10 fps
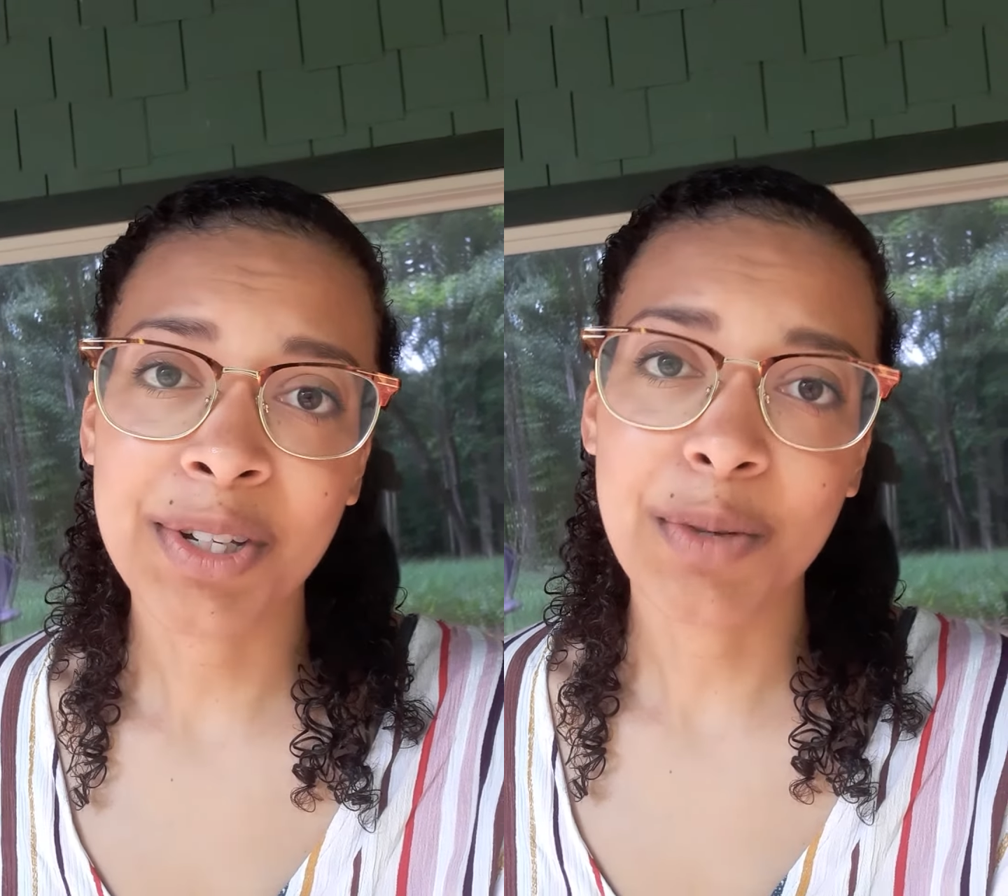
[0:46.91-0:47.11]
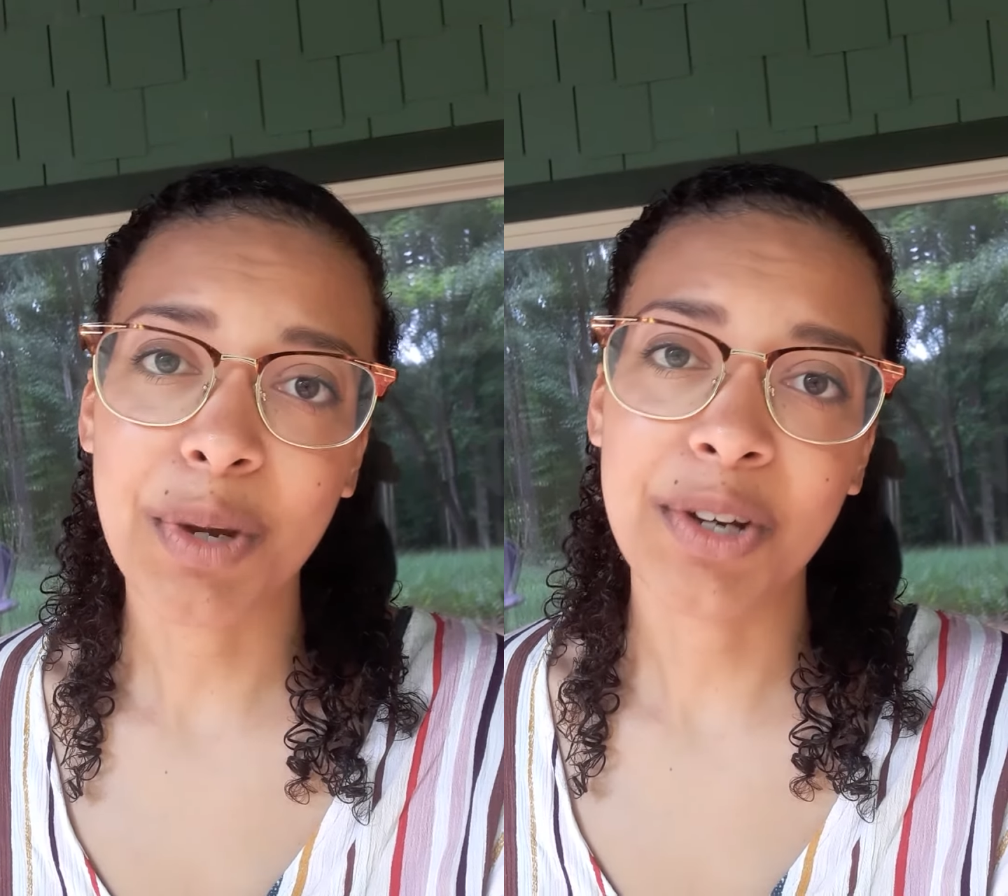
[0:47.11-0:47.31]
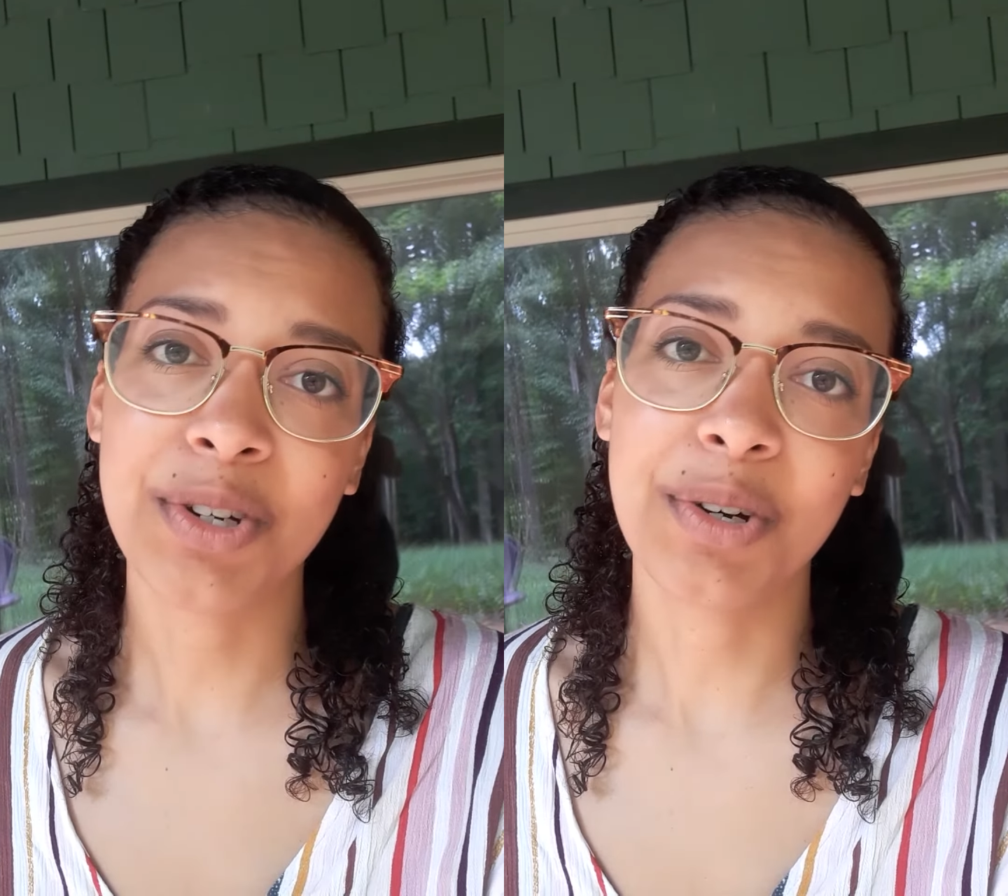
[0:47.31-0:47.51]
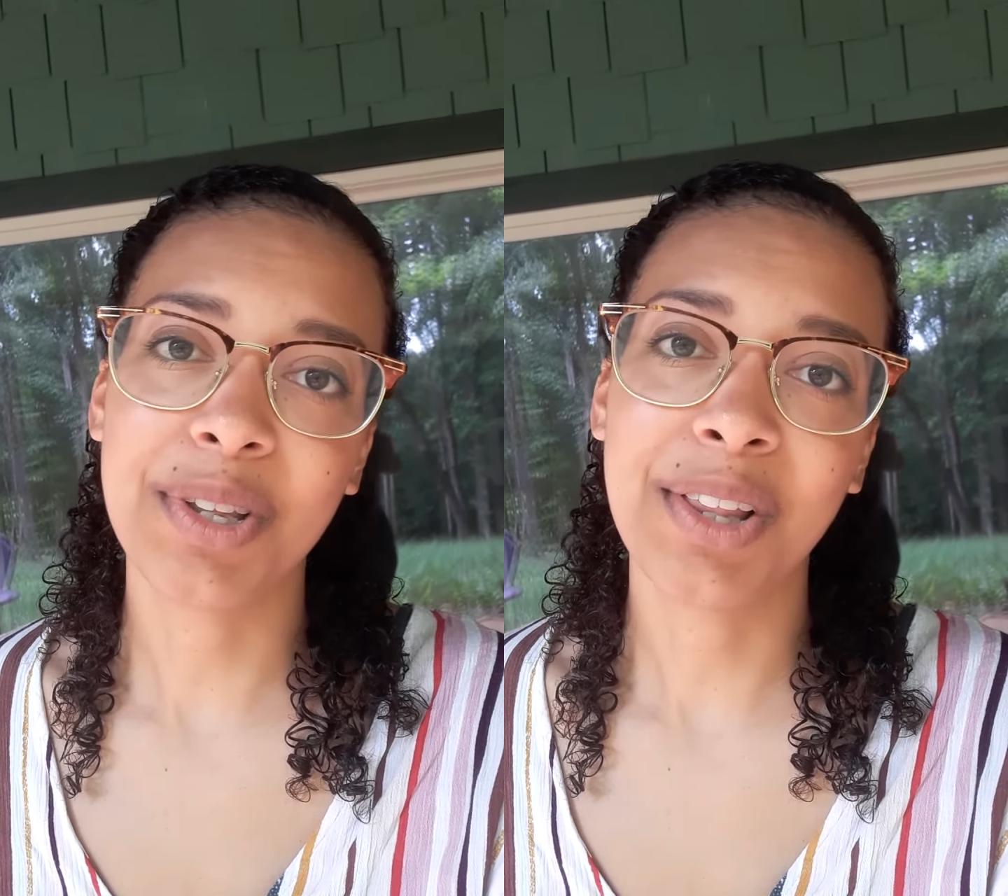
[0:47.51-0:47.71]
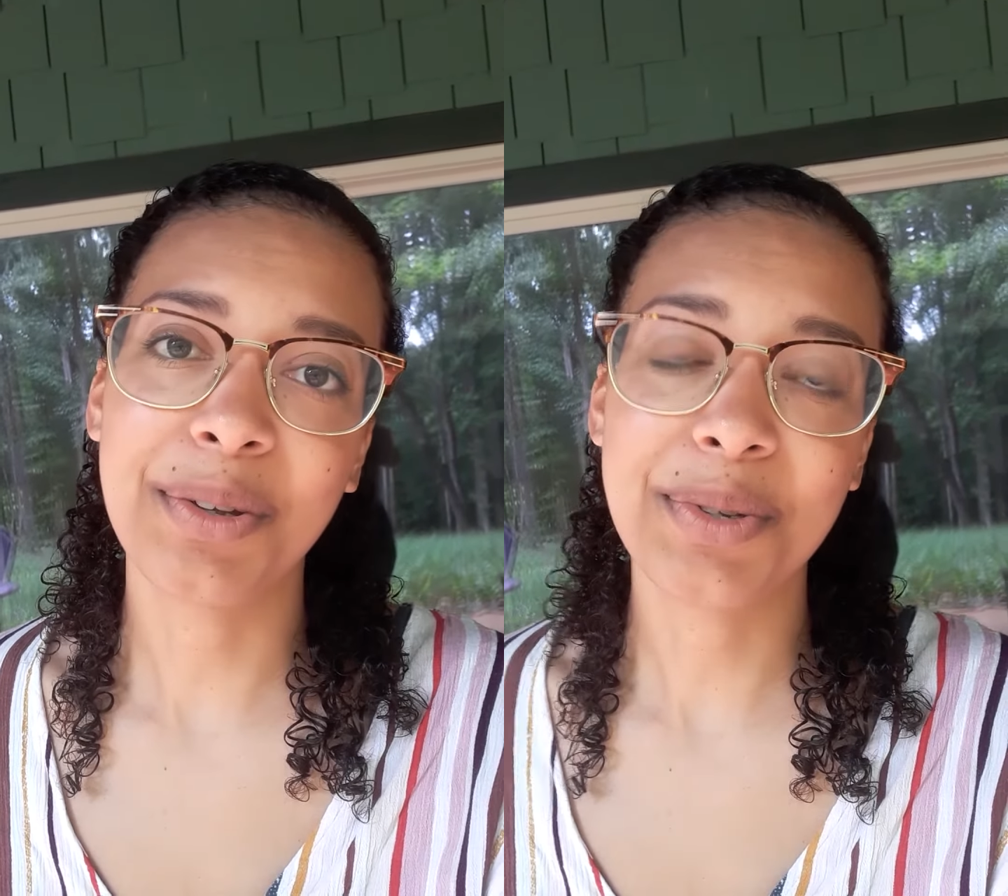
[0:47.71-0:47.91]
to make sure
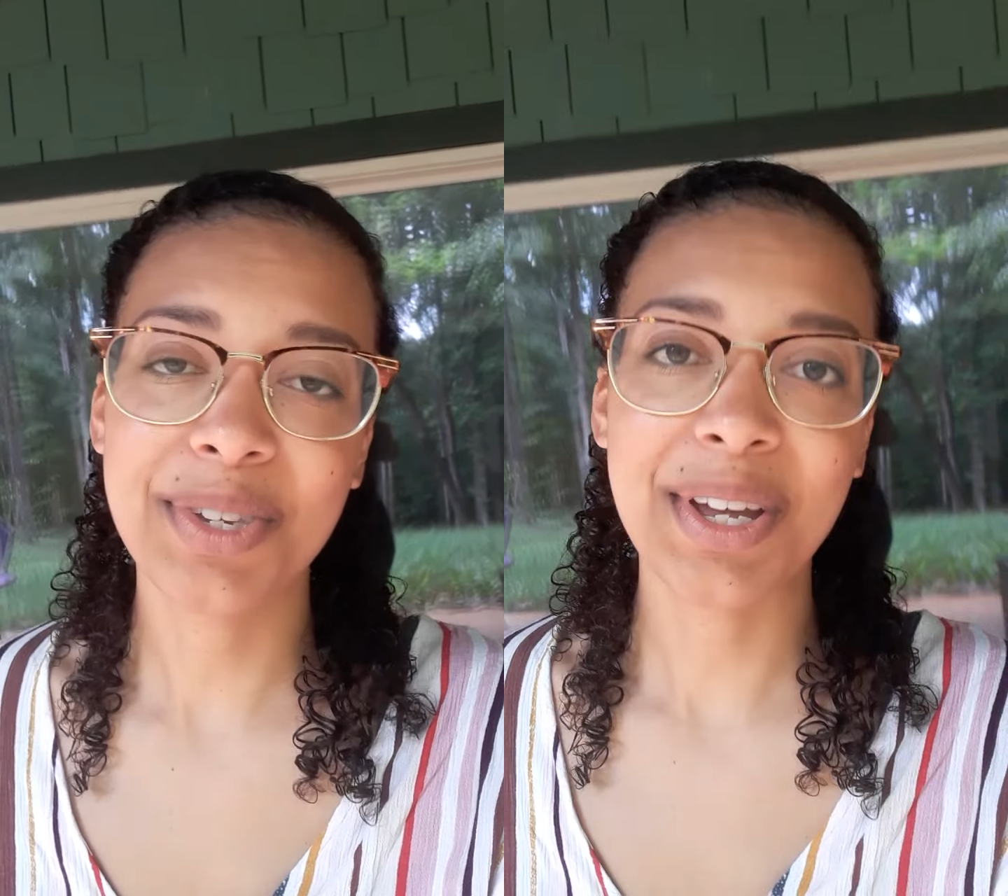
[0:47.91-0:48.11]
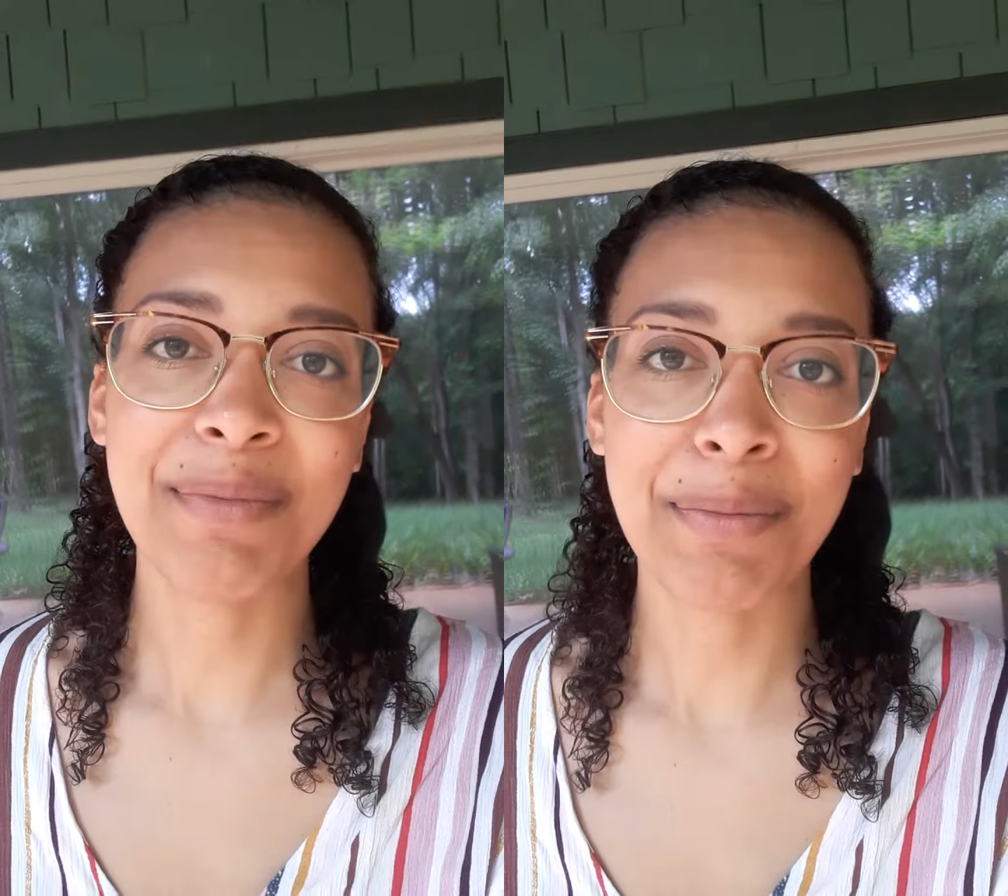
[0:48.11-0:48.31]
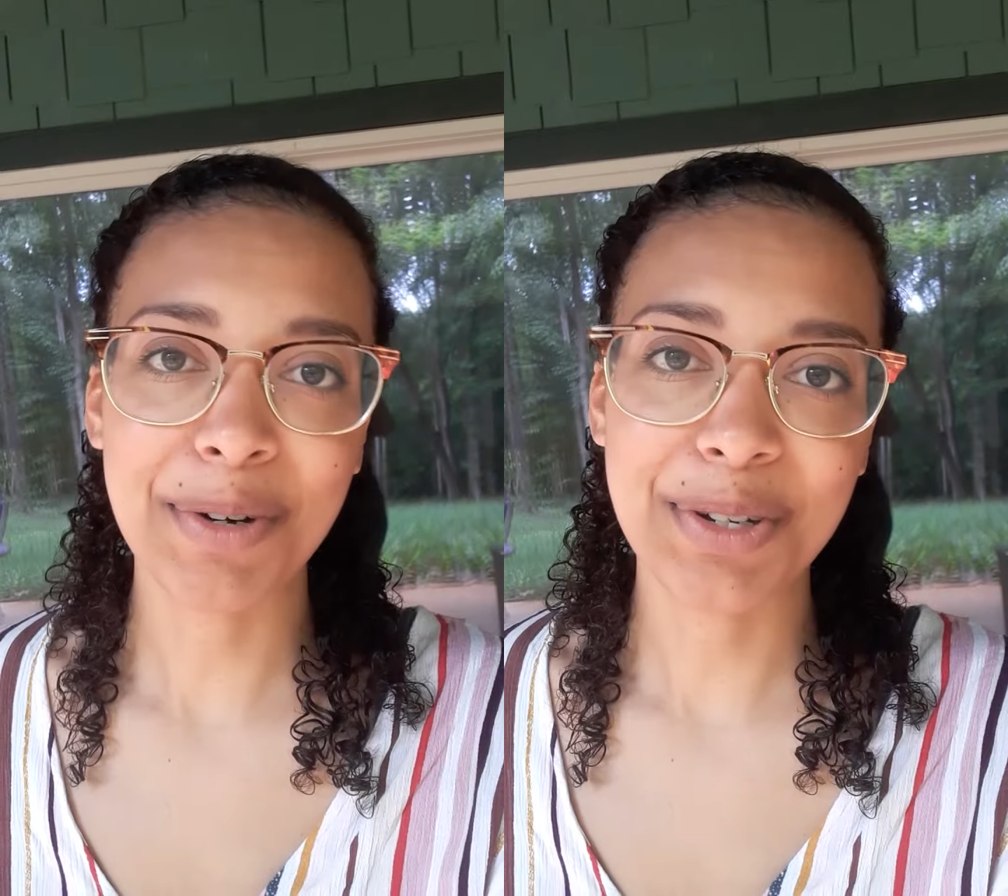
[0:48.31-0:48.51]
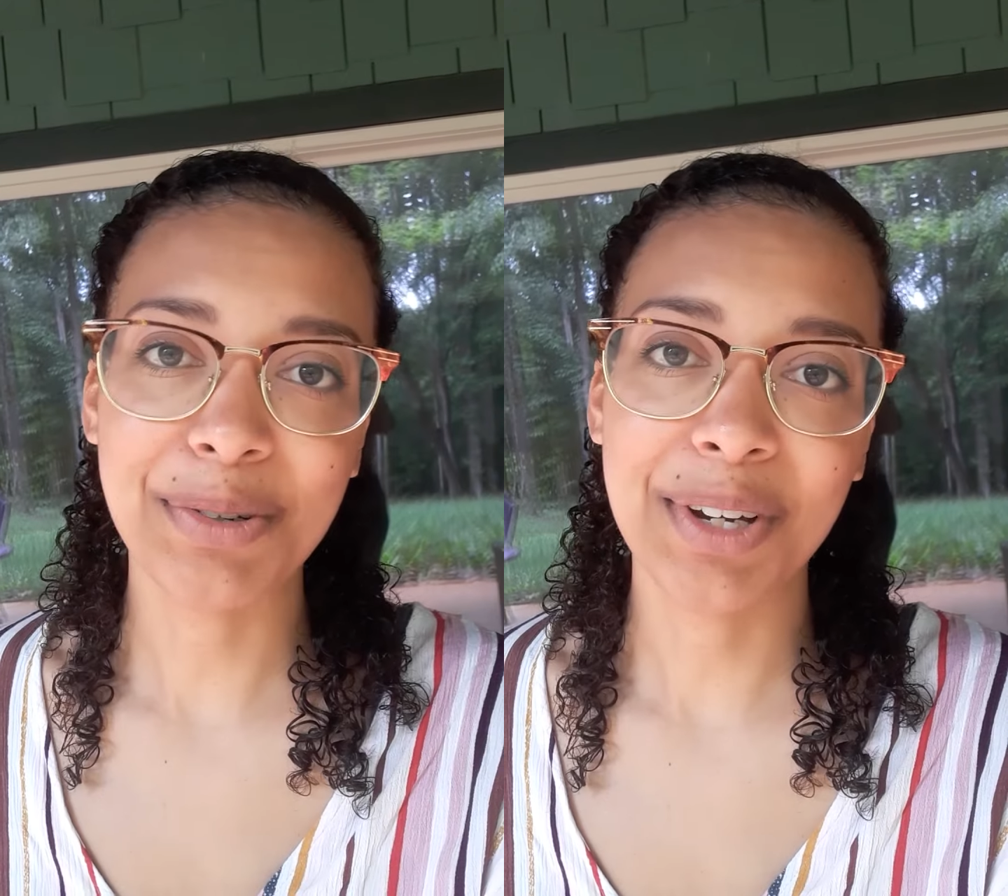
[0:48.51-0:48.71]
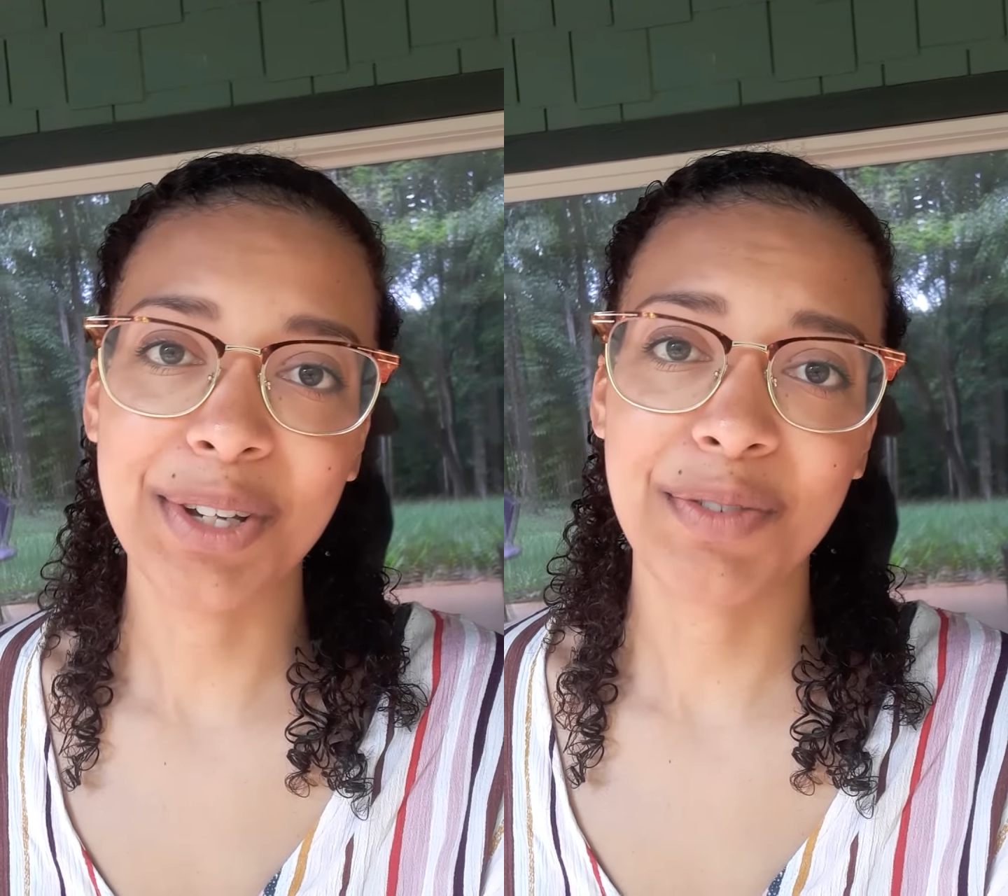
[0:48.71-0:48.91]
that those same
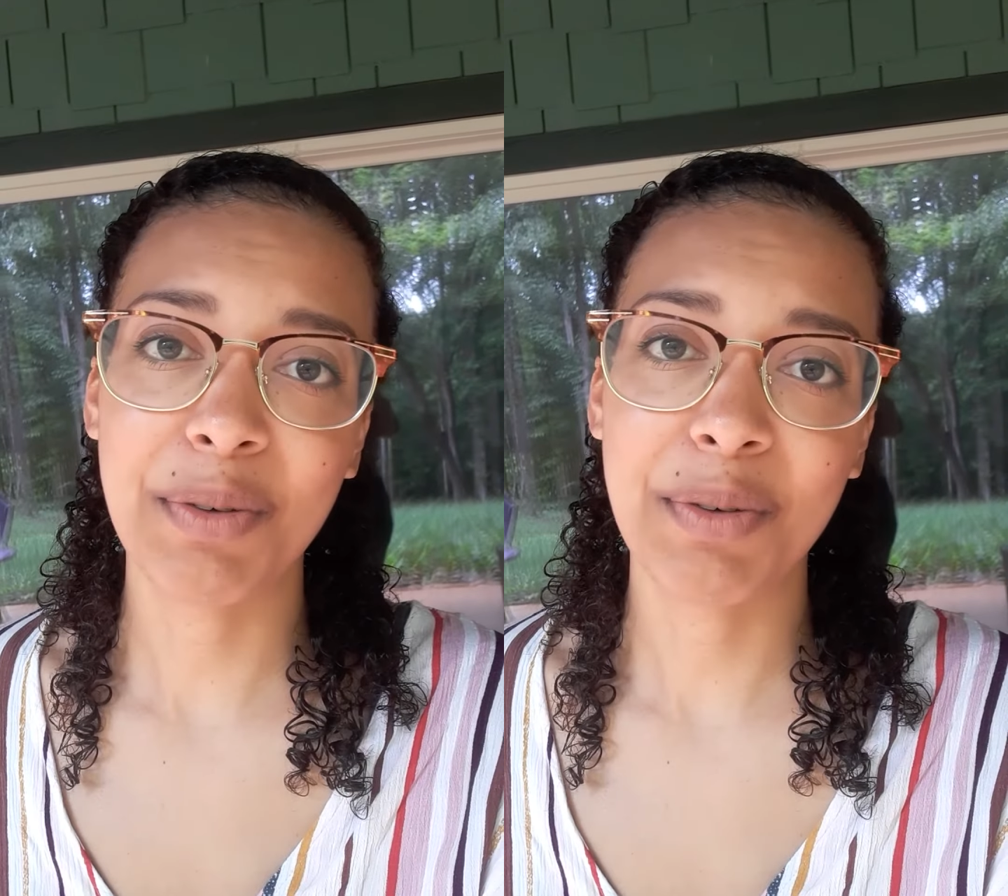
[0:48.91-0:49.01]
opportunities